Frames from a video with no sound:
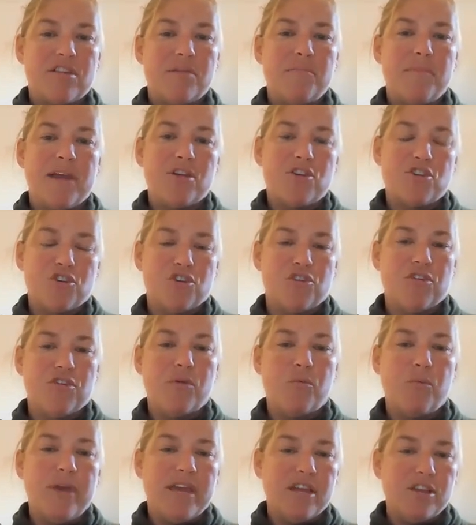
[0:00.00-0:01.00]
to make sure
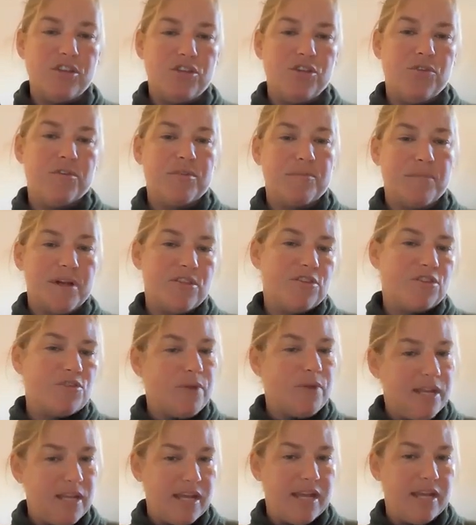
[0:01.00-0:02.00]
that we can do as much
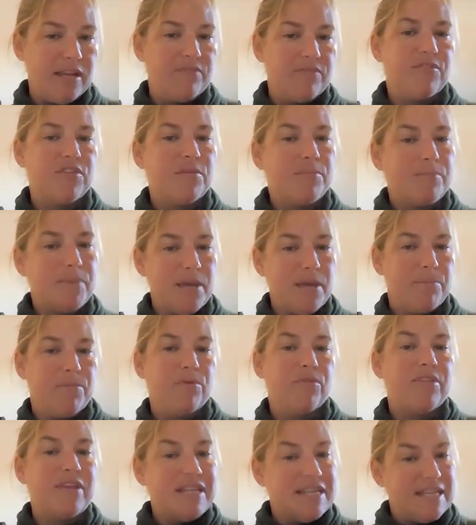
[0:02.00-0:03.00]
as we need for the
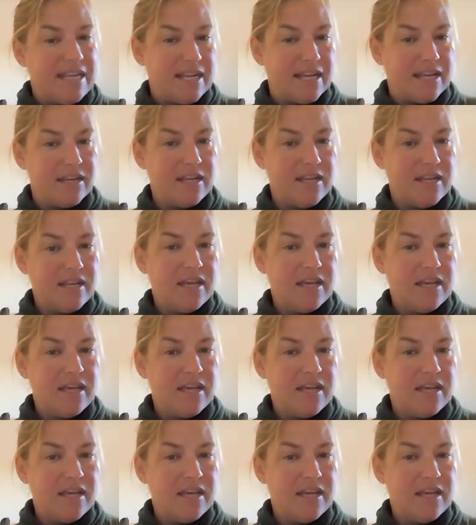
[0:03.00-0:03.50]
people that need it?